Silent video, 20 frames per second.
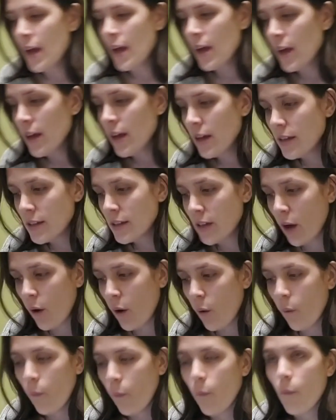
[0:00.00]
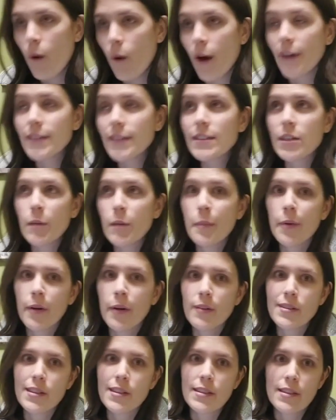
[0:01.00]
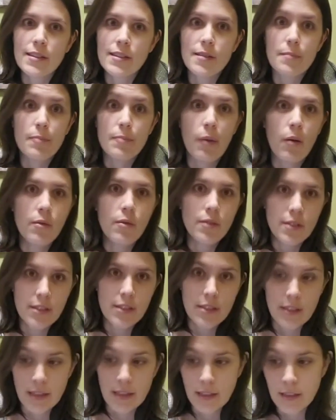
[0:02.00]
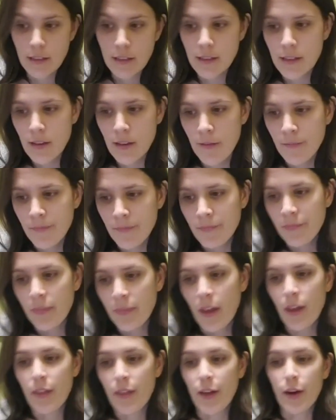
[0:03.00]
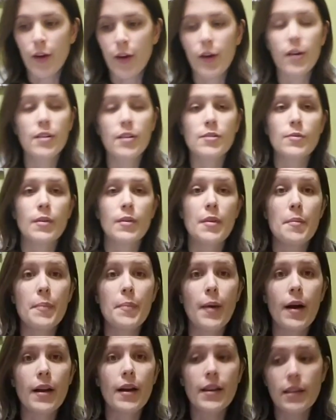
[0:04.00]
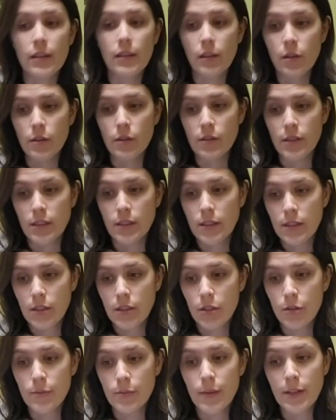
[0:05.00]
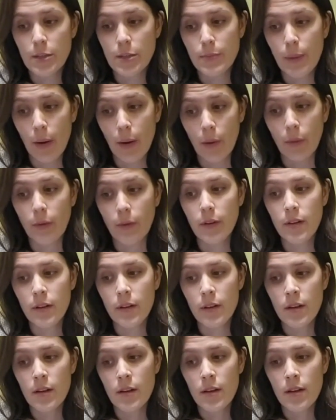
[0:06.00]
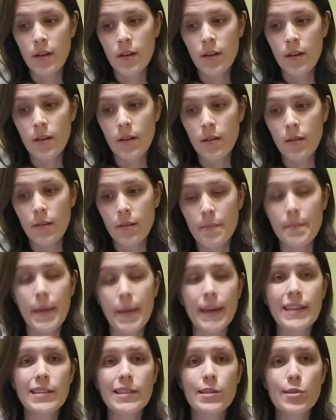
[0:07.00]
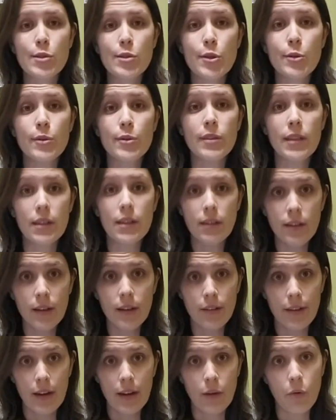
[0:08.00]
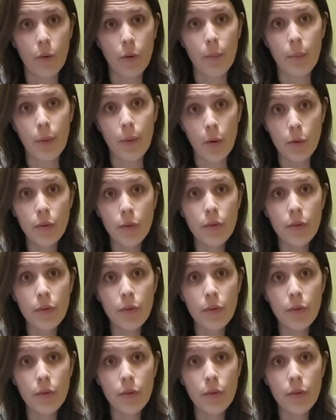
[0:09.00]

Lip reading: So osteoporosis is a bone disease that occurs when the body loses too much bone, makes too little of it, or both.